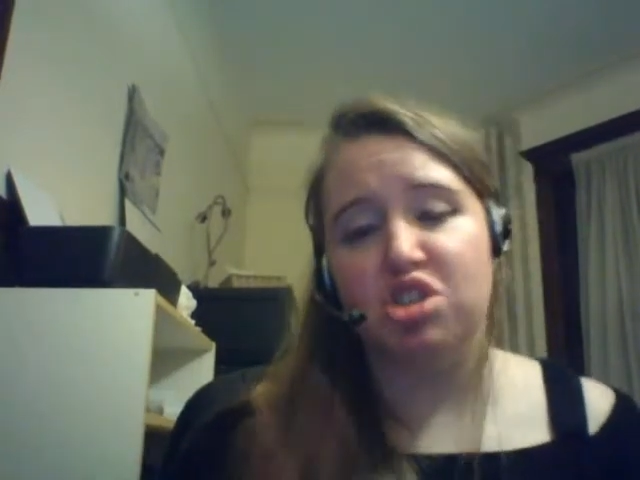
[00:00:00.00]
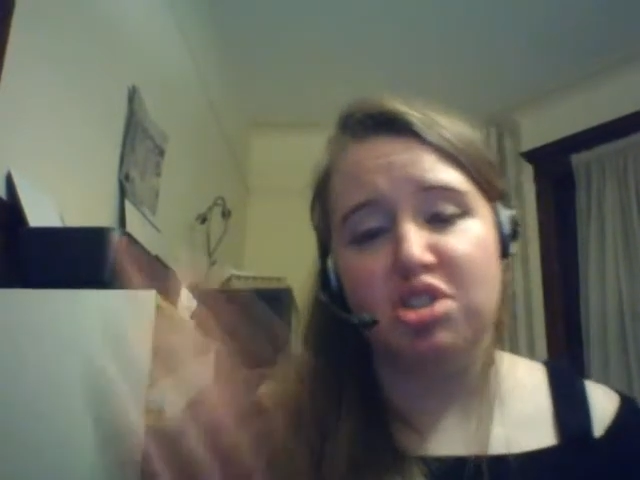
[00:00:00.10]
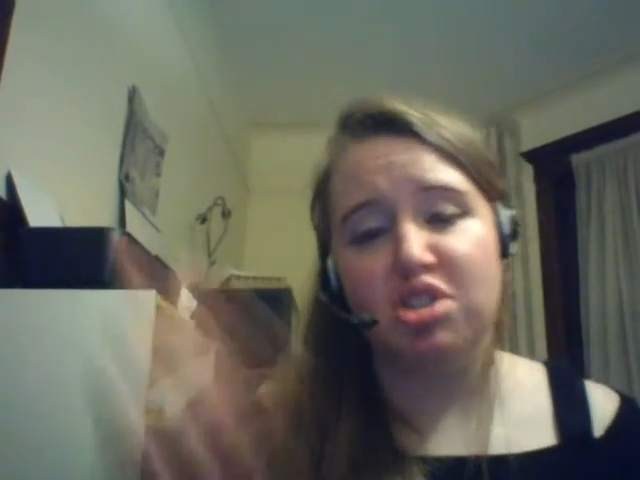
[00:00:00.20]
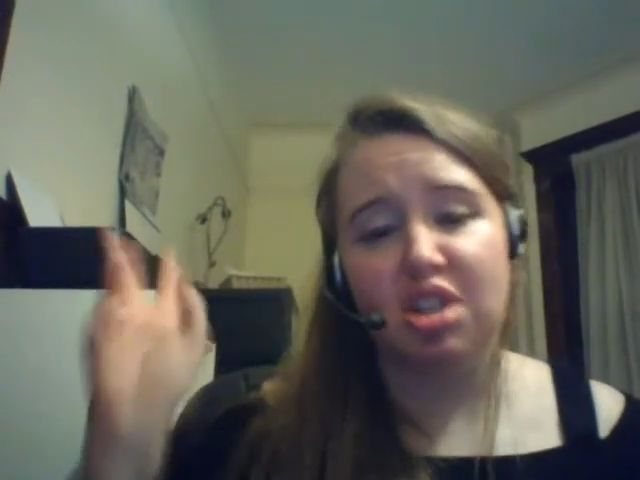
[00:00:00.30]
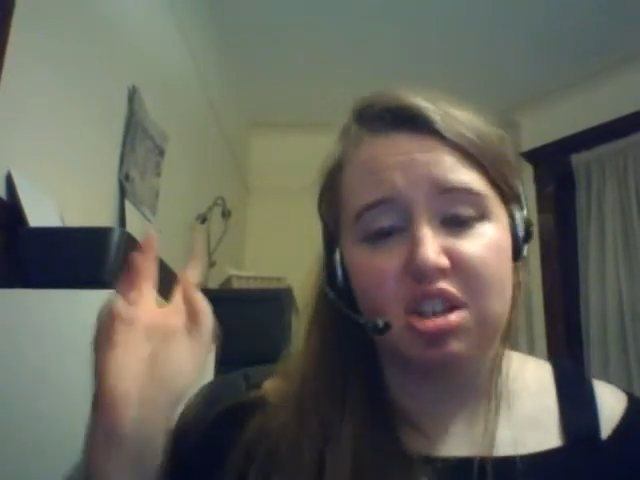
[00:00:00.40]

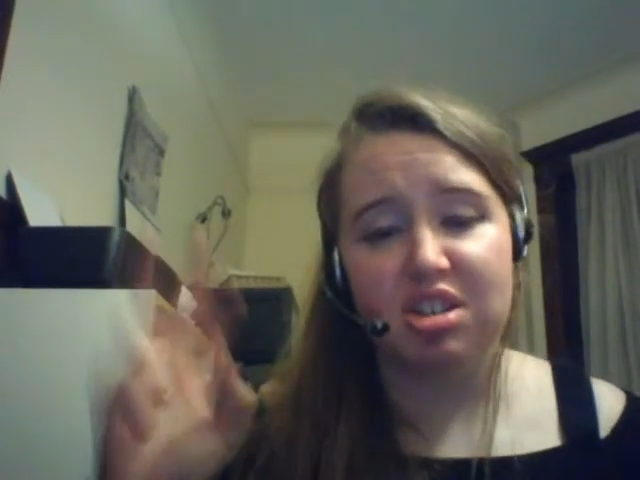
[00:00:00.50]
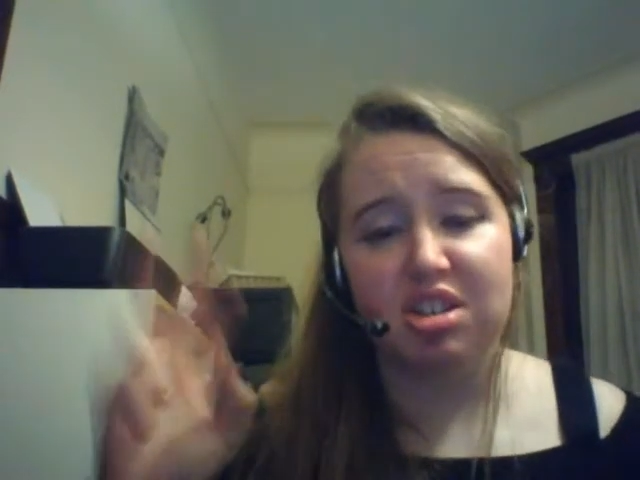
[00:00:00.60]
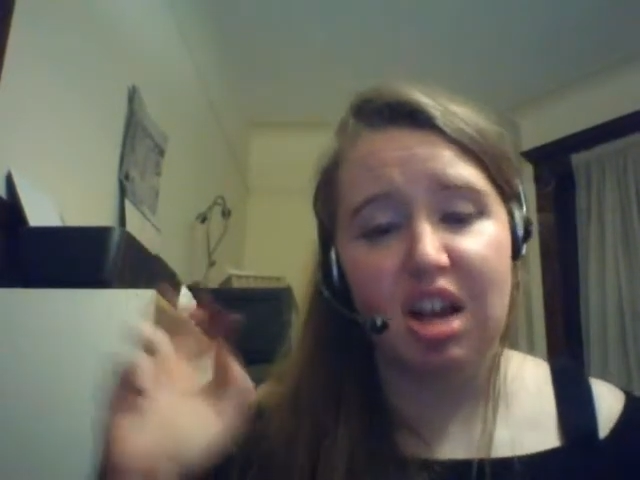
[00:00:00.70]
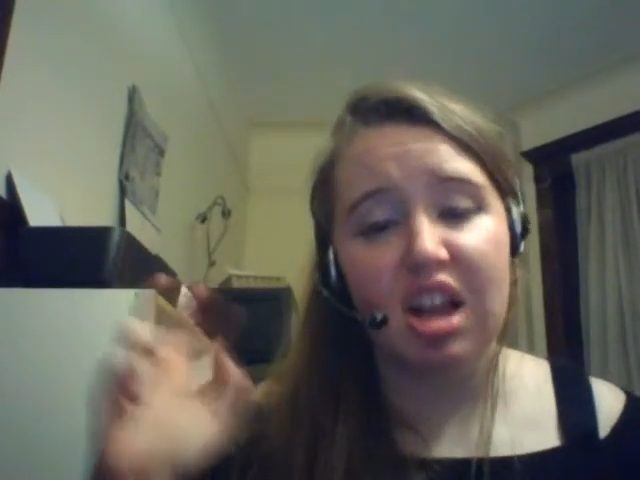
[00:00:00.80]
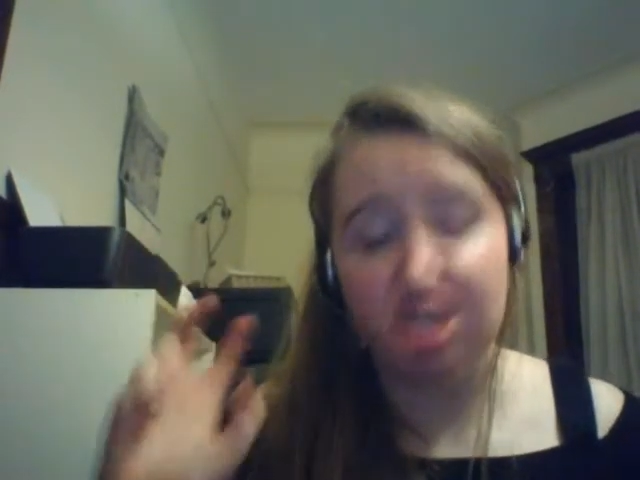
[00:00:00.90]
is that it's
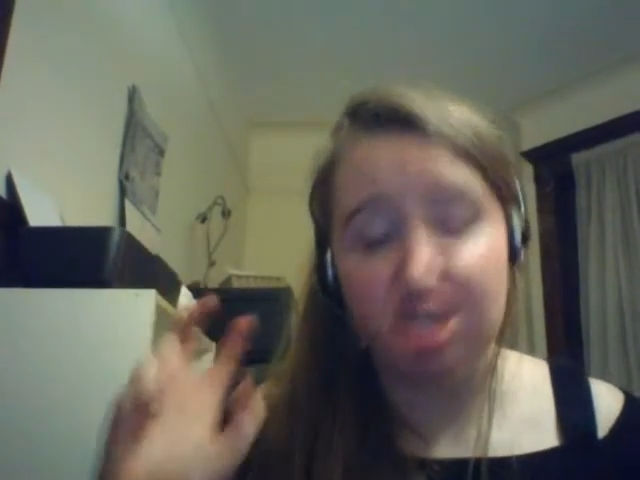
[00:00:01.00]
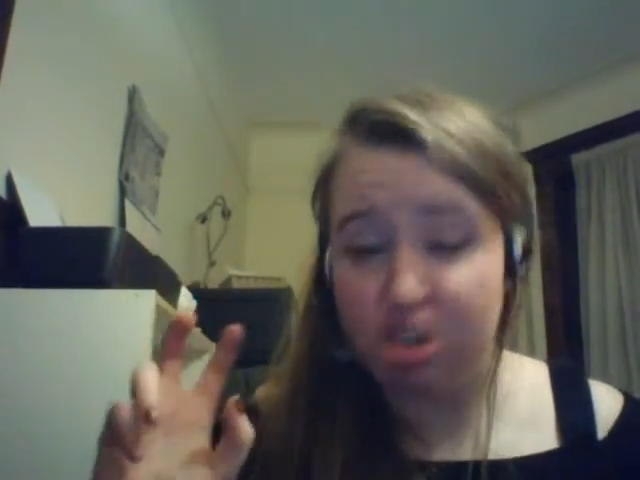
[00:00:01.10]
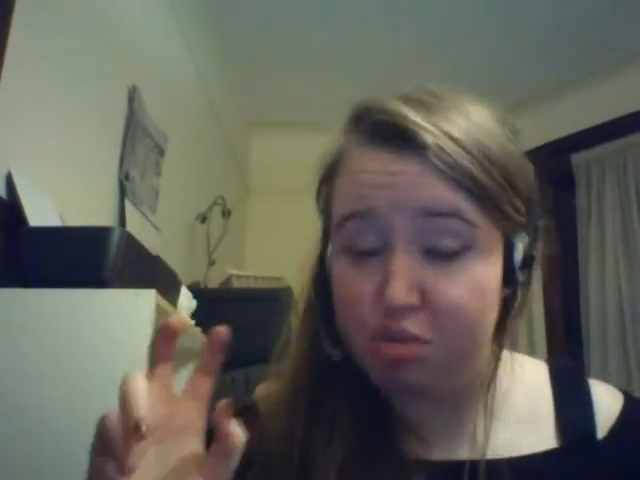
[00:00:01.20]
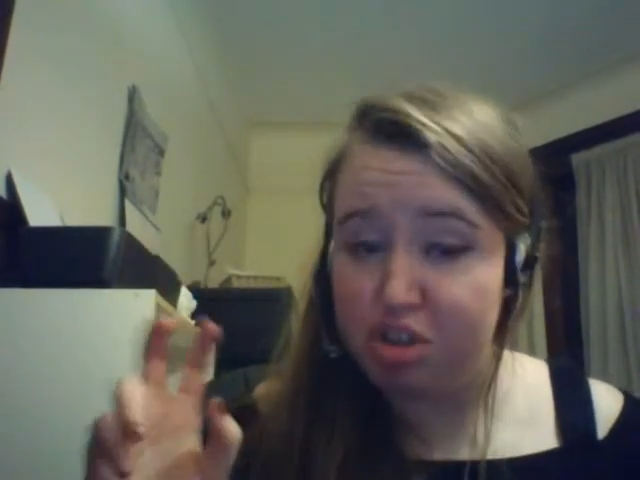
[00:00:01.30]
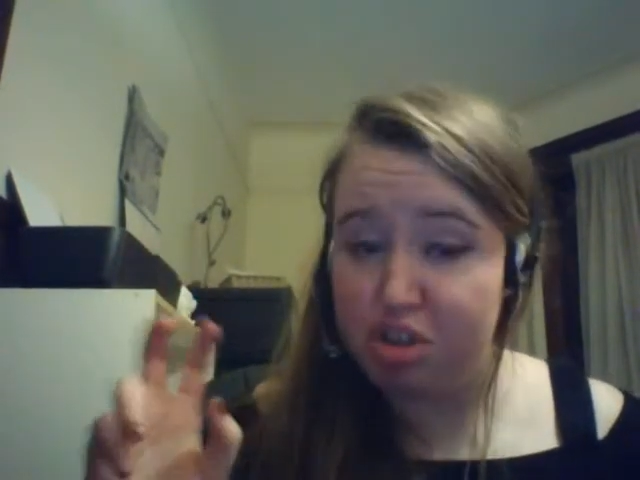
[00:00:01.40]
not like
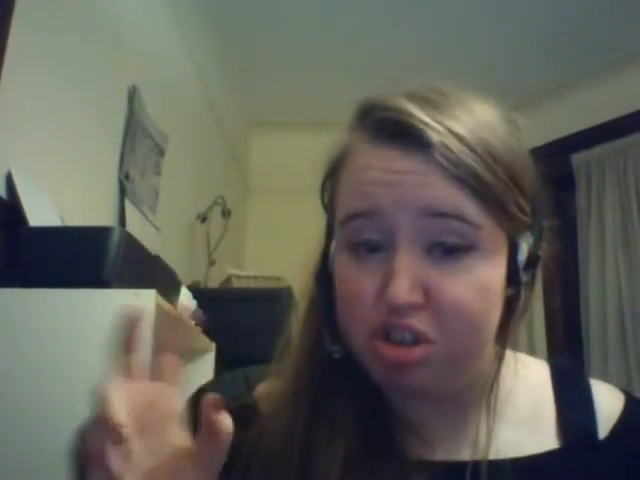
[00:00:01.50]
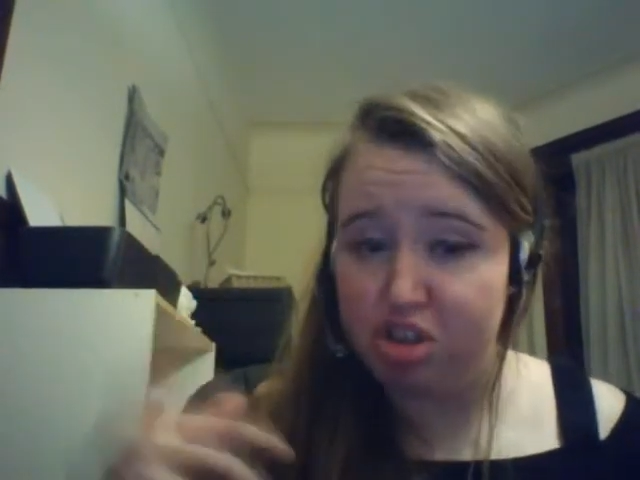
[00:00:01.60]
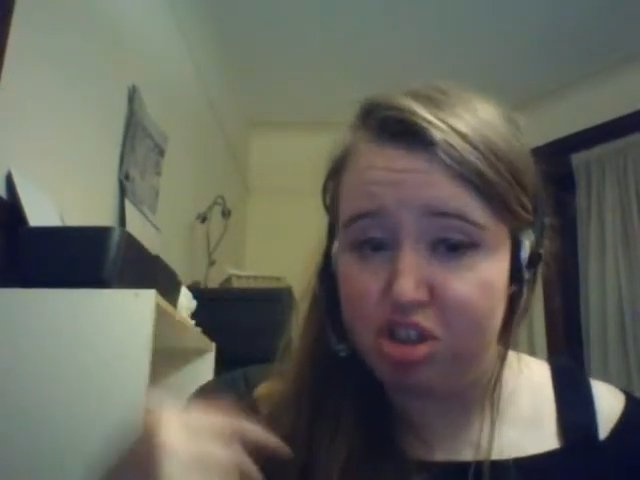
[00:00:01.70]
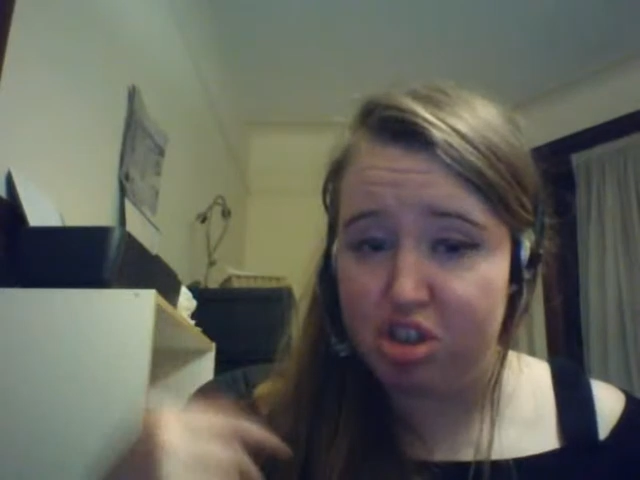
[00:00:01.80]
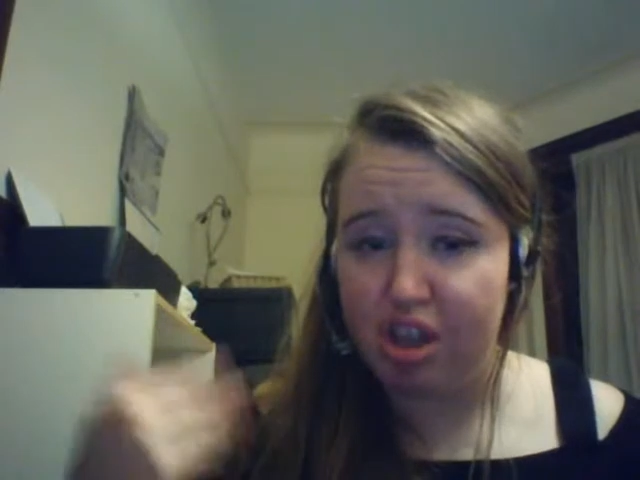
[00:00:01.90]
she was
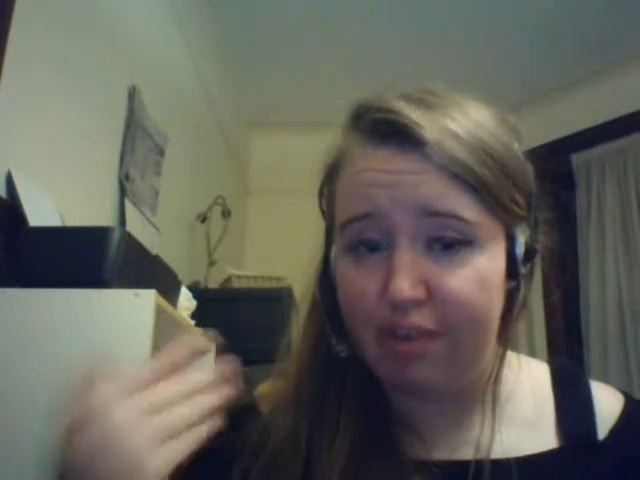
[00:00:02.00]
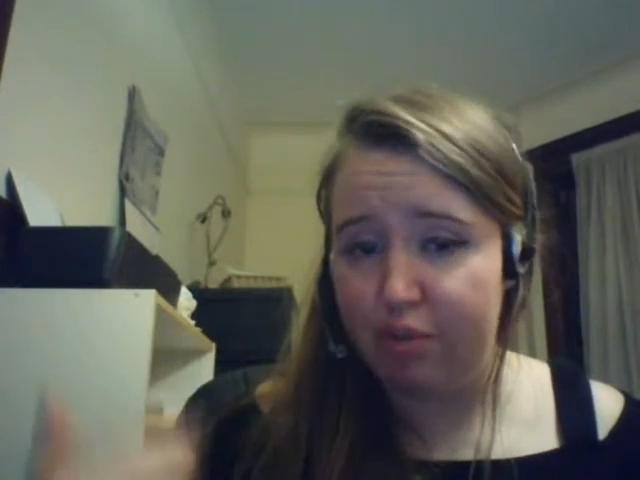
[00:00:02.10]
just, like,